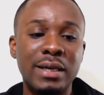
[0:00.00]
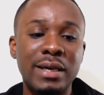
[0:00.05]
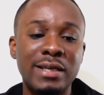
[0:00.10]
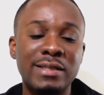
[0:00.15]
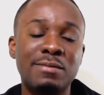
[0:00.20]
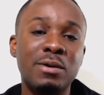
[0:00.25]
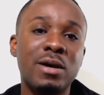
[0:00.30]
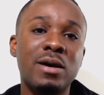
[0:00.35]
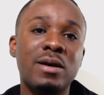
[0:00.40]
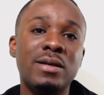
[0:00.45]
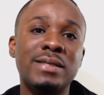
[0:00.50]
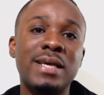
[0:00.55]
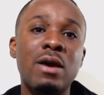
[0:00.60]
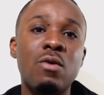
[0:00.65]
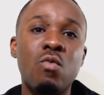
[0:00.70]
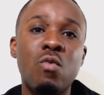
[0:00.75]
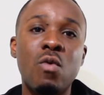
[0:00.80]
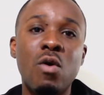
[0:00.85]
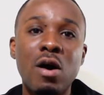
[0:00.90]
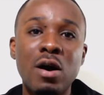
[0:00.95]
is because I
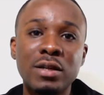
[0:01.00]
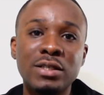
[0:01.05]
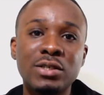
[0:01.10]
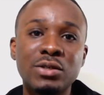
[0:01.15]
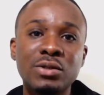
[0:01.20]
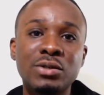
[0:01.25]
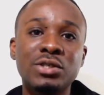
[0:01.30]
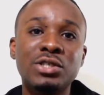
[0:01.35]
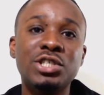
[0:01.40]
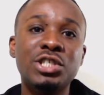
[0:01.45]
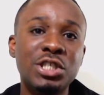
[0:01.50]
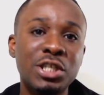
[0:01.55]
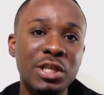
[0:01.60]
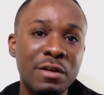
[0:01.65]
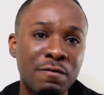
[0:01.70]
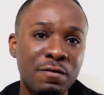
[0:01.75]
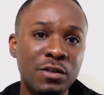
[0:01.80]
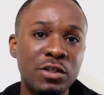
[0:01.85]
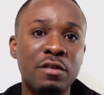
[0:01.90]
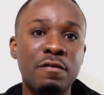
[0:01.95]
want you to
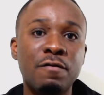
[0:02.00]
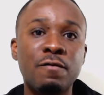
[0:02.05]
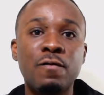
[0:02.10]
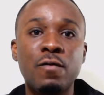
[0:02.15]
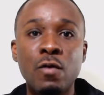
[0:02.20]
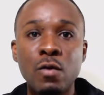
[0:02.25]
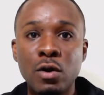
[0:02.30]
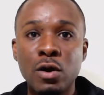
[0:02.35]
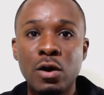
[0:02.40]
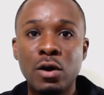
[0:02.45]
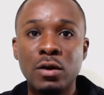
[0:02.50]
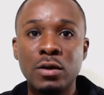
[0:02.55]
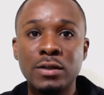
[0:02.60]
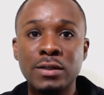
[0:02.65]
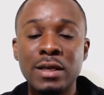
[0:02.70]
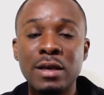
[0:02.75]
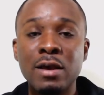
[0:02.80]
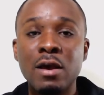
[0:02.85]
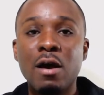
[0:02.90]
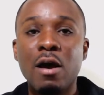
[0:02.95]
shift your focus